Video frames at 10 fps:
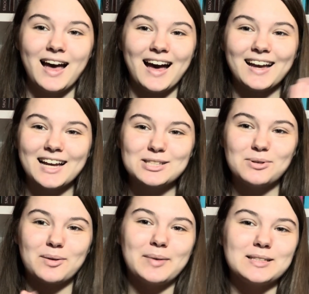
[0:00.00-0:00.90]
Hi guys,
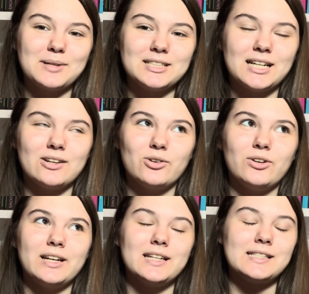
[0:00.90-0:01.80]
welcome back to my channel.
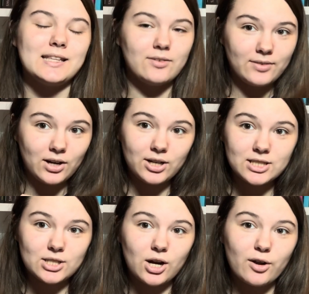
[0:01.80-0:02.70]
It is the very
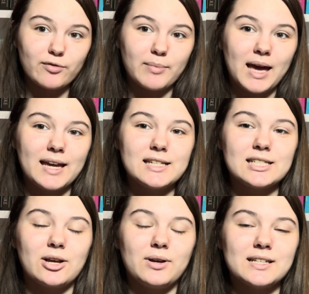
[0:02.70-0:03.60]
start of May,
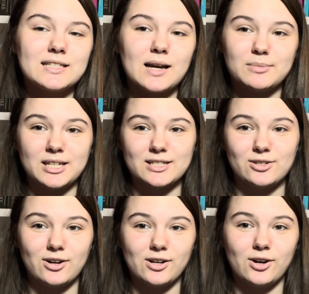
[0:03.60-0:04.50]
so it is time to get
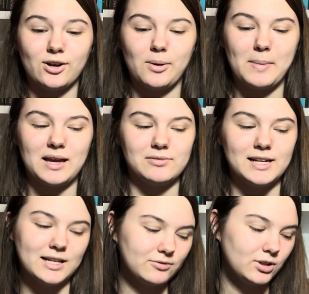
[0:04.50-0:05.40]
started on our May
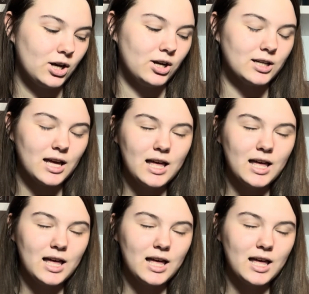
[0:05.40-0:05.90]
reading vlog.